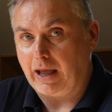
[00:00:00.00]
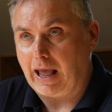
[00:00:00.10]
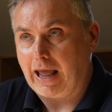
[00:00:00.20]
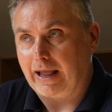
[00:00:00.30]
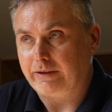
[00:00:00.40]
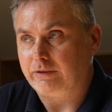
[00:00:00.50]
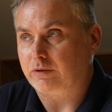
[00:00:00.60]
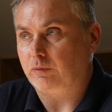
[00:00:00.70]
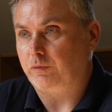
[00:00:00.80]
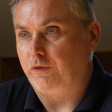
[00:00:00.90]
and
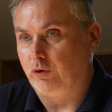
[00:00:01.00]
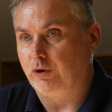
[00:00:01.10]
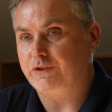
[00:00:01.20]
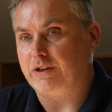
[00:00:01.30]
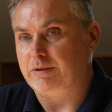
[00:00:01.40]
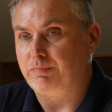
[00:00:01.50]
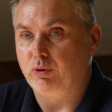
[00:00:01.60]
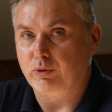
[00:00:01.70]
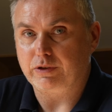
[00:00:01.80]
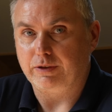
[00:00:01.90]
for us, it's
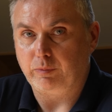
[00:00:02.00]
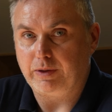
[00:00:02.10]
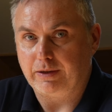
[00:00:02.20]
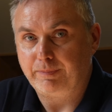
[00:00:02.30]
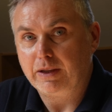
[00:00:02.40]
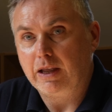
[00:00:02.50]
important that we can